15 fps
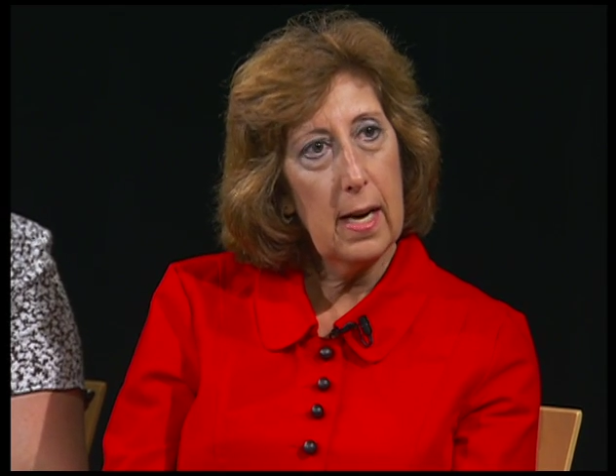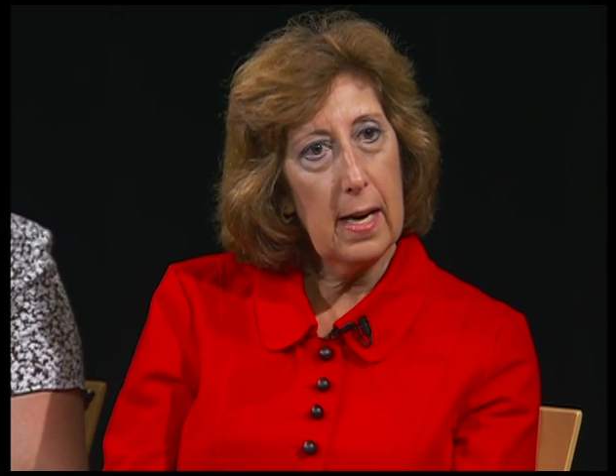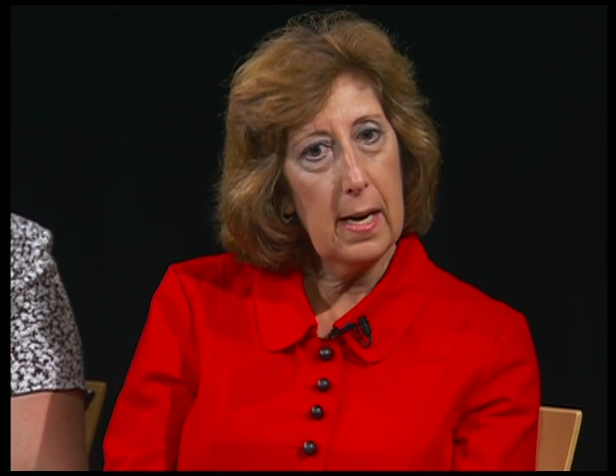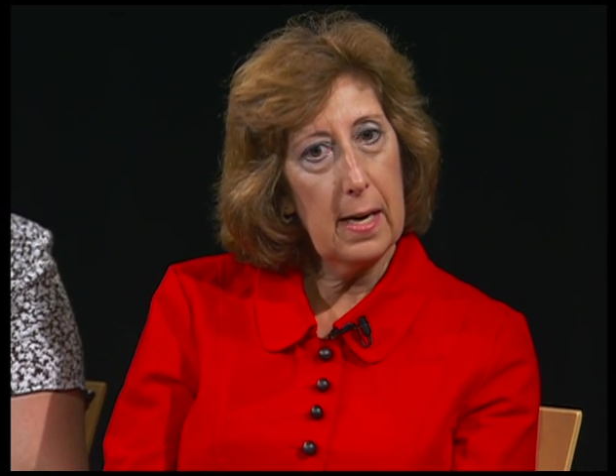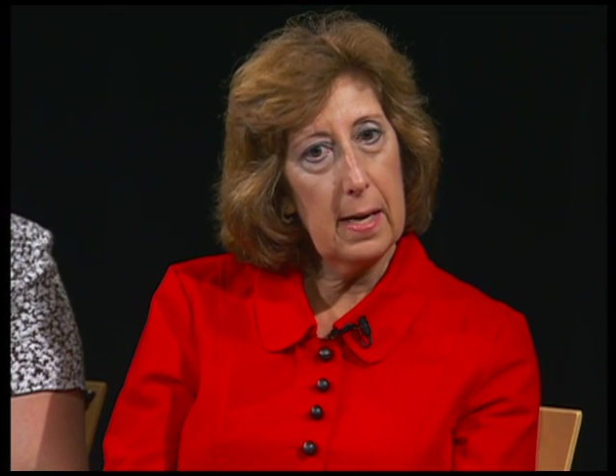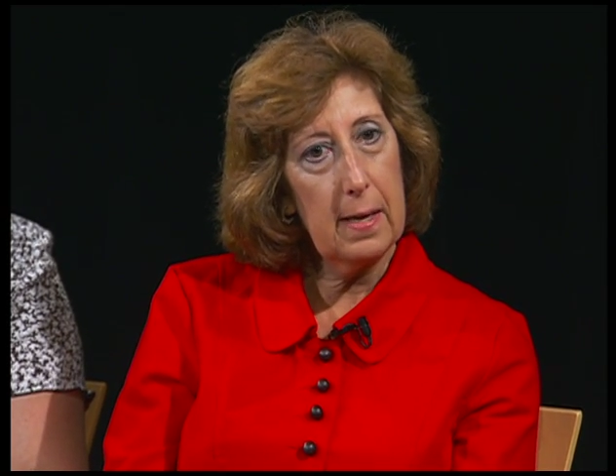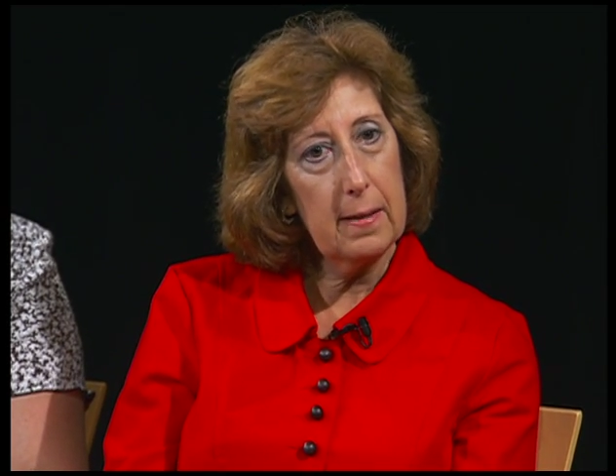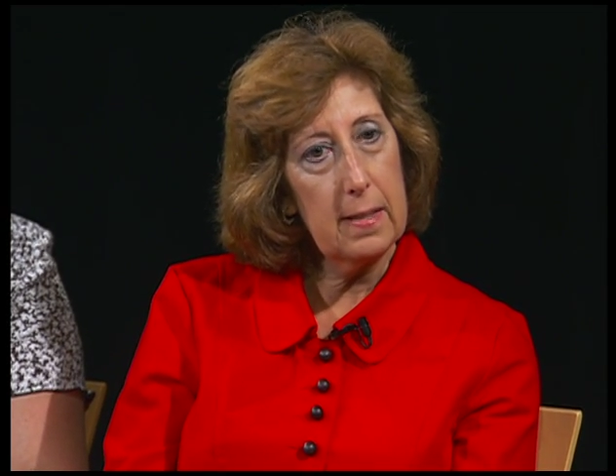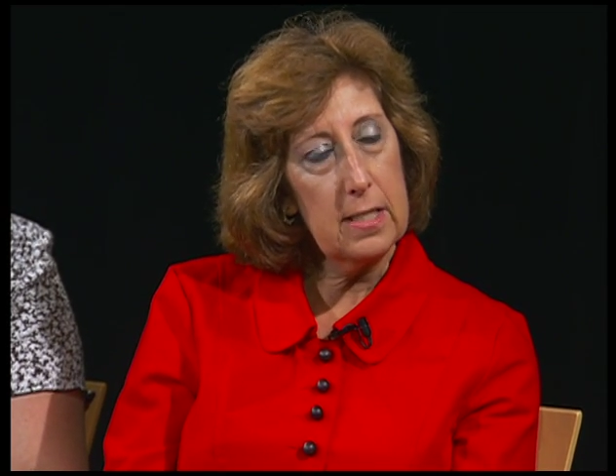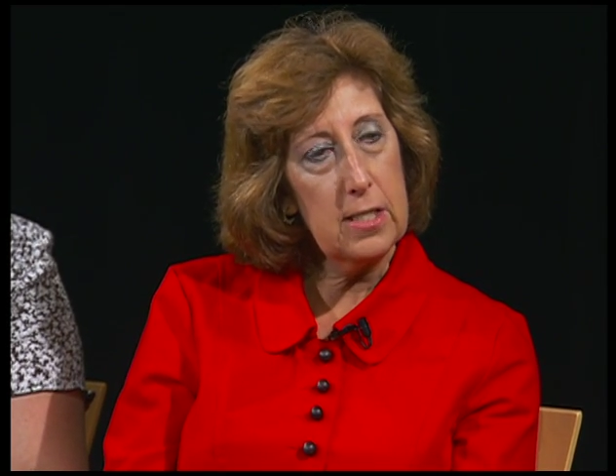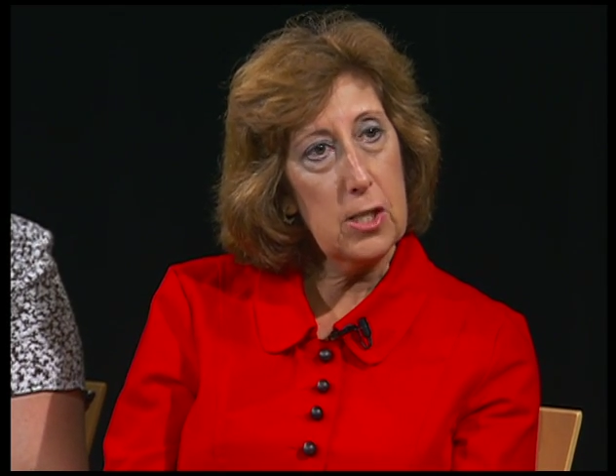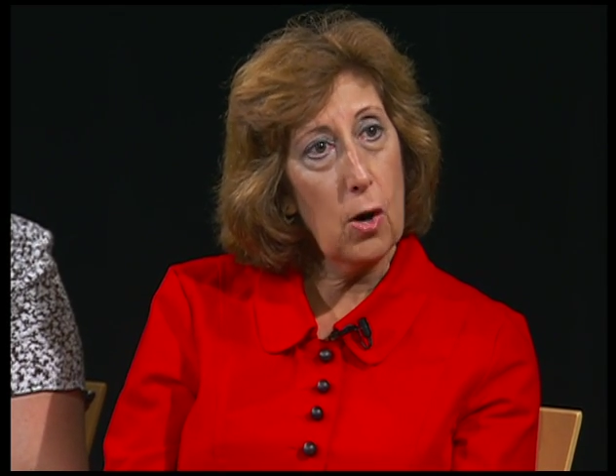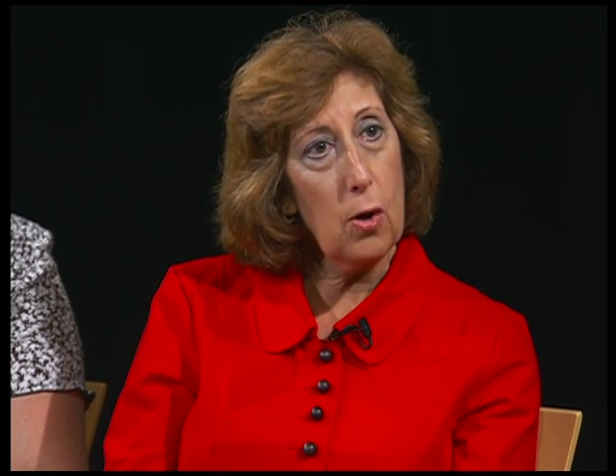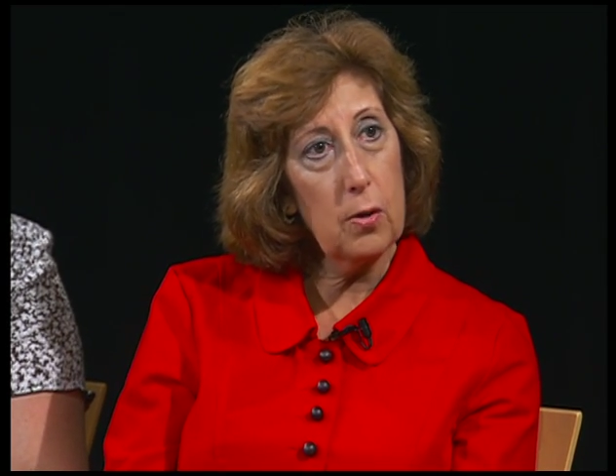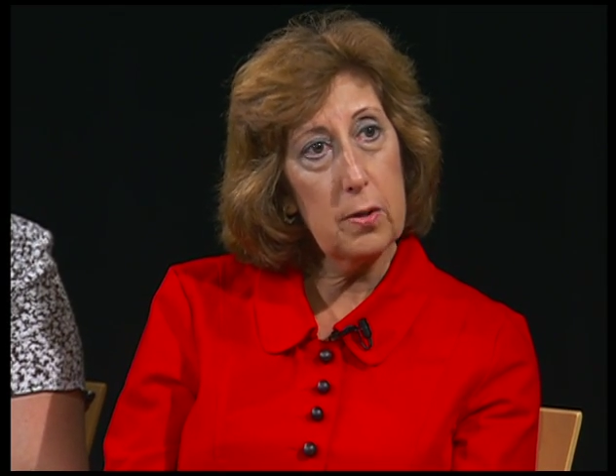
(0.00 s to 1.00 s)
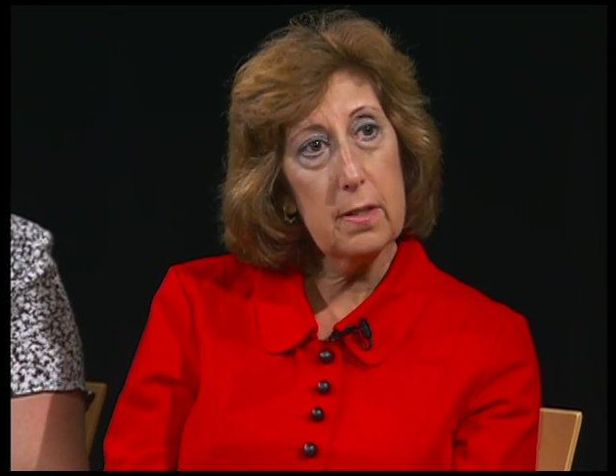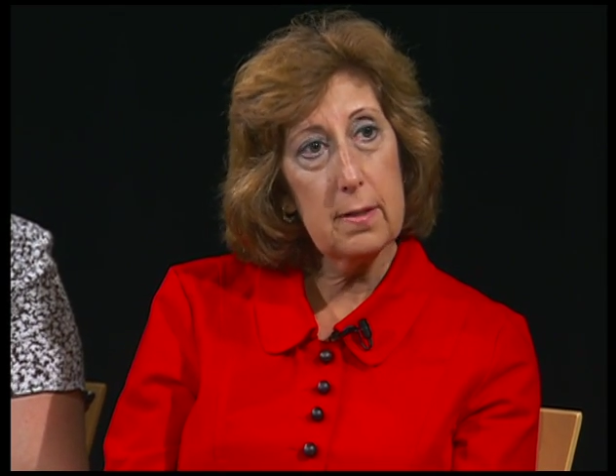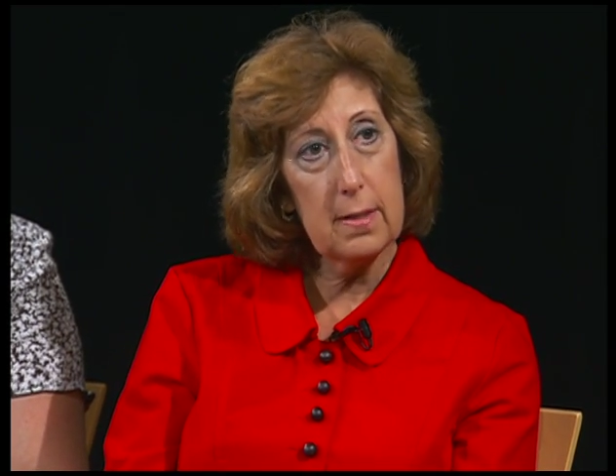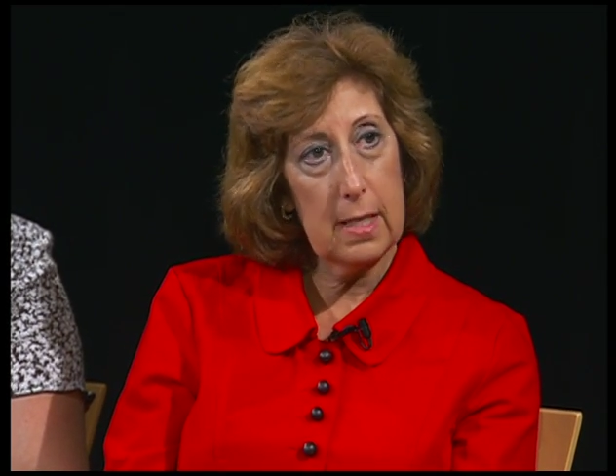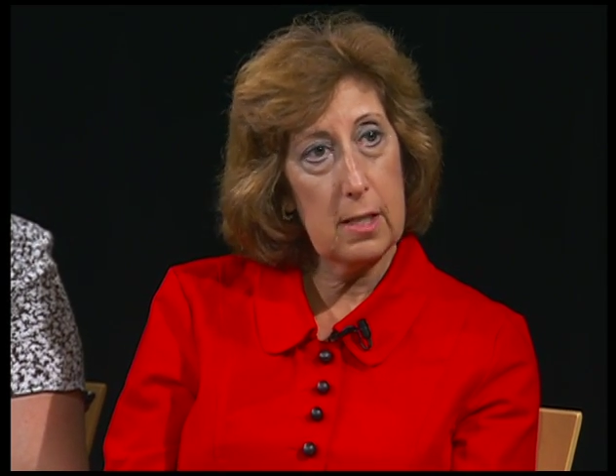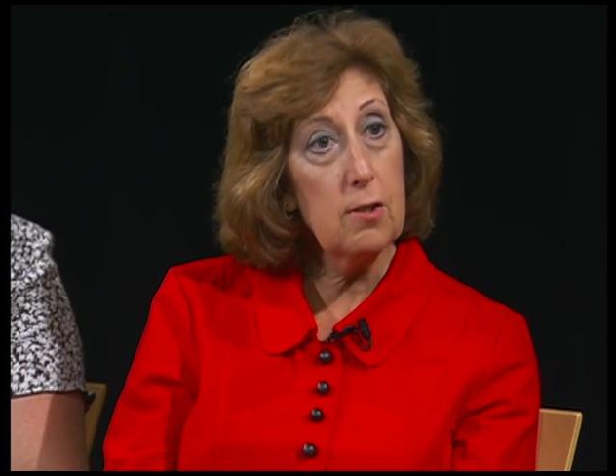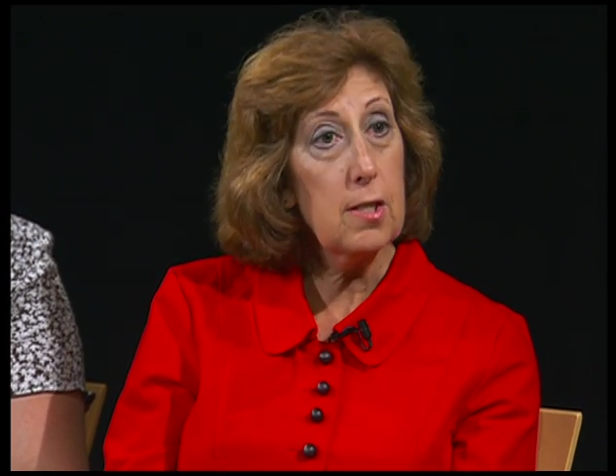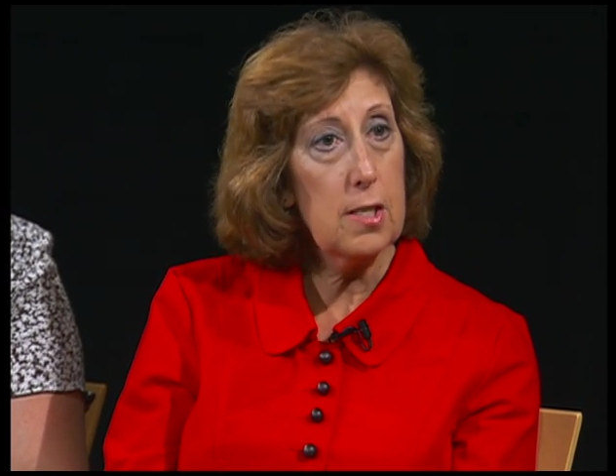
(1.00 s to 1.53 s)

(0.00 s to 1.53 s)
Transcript: uh, adult, senior